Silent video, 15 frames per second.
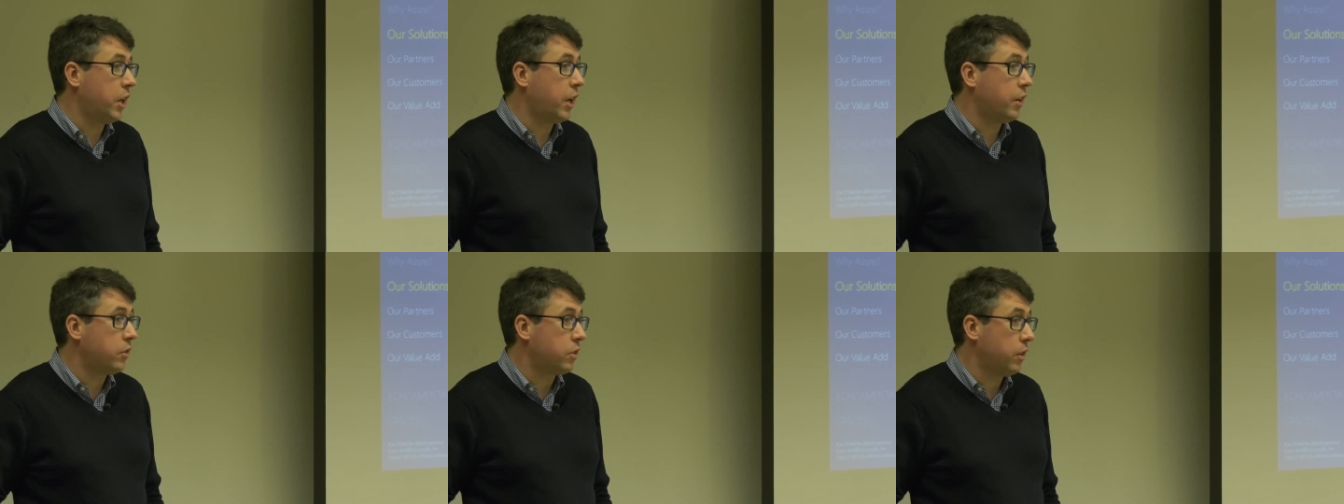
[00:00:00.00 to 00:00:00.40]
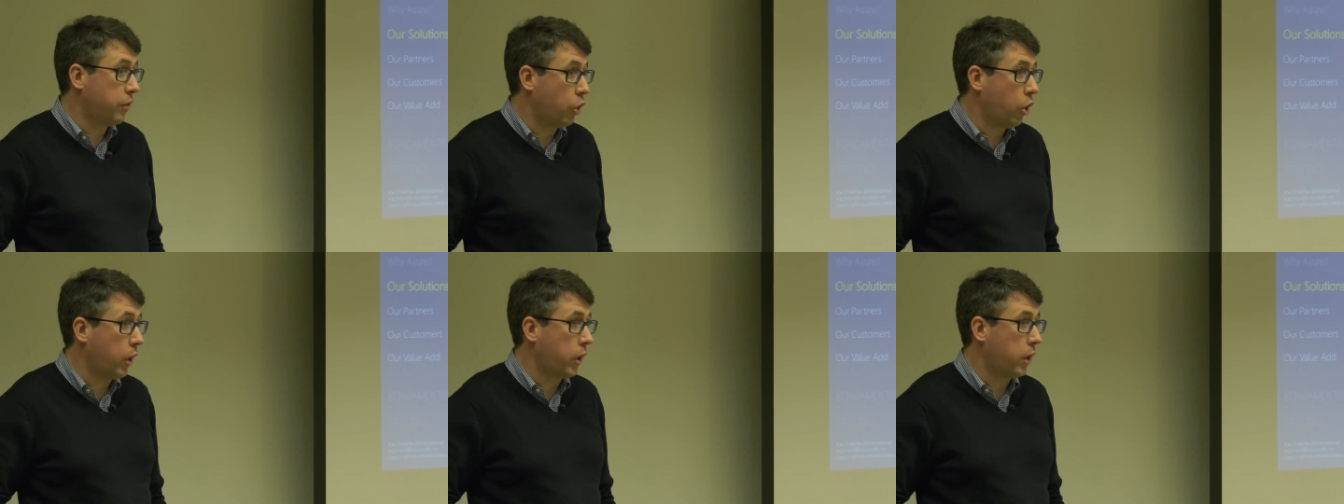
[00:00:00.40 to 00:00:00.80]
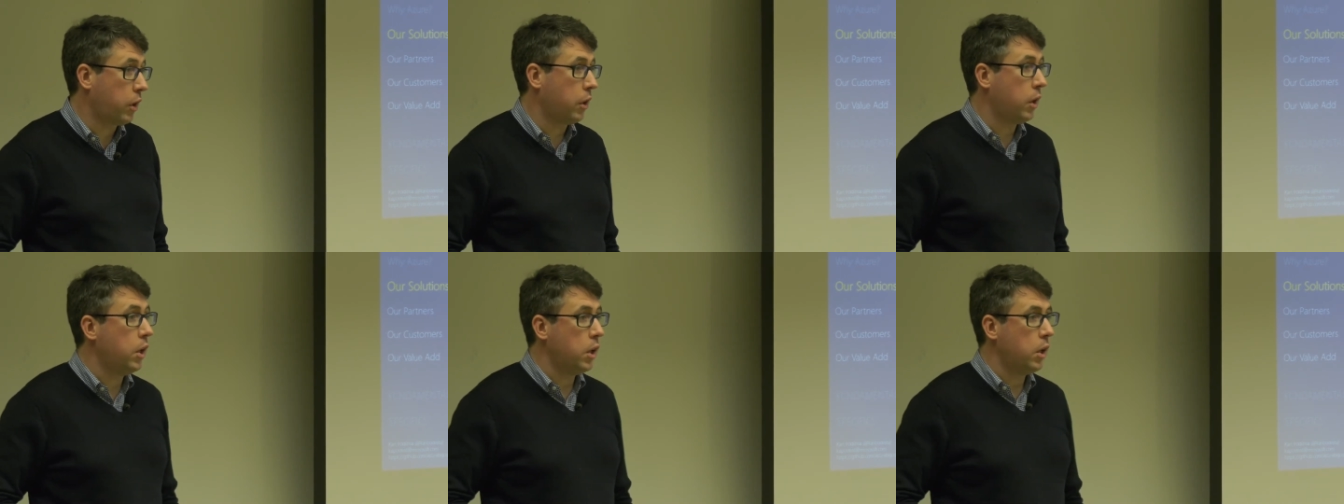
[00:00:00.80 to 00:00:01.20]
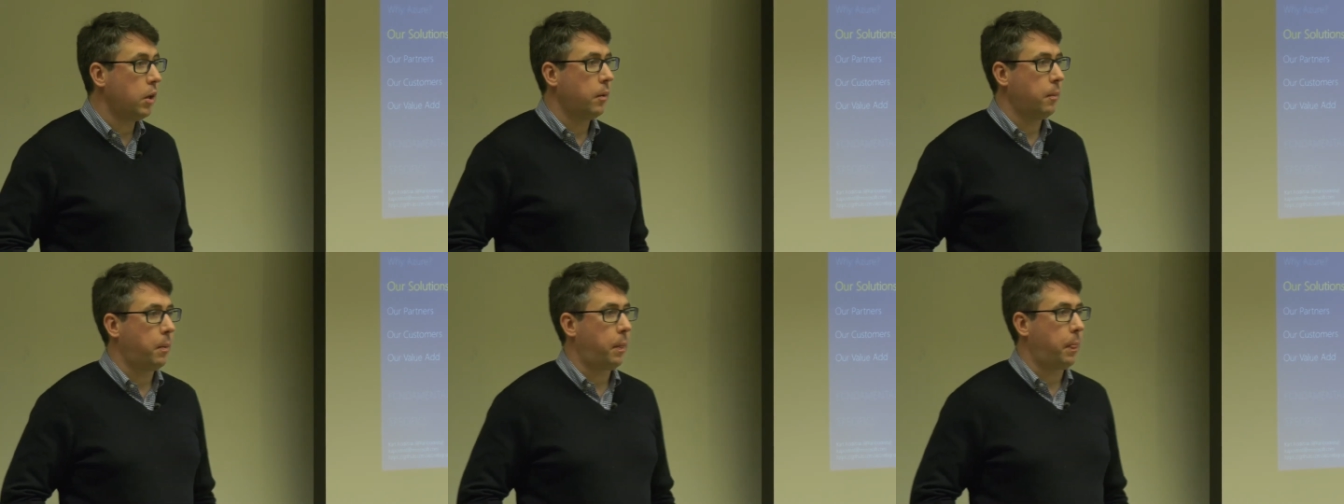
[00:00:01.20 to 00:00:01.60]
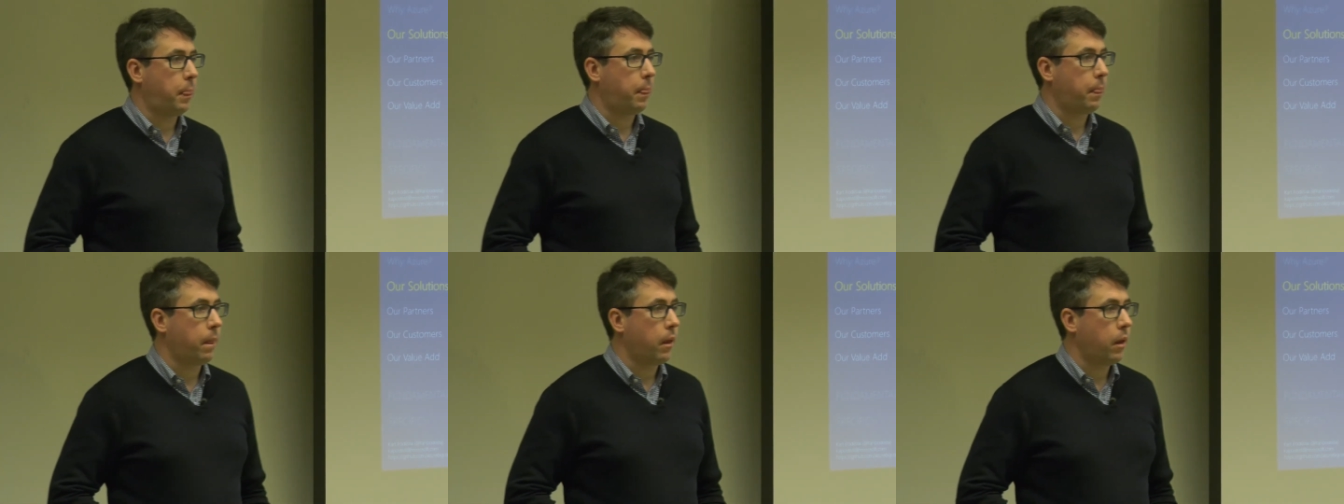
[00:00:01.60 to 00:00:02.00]
again, who still needs
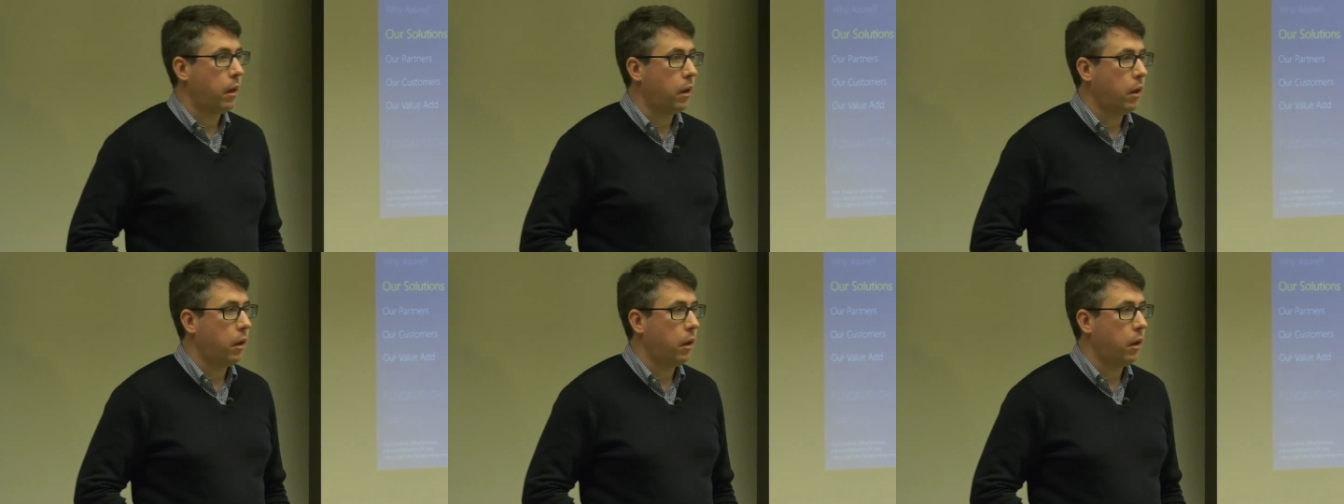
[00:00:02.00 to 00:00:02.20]
help, I